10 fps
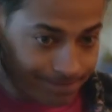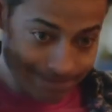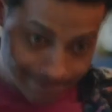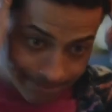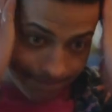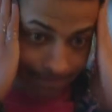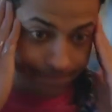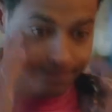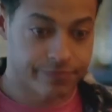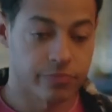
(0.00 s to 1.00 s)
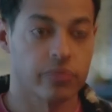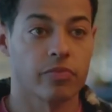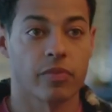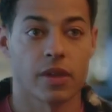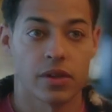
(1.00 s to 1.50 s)
that he wasn't sure that he is
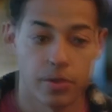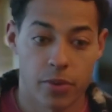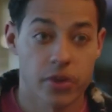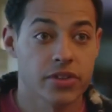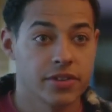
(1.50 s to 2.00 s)
going to come and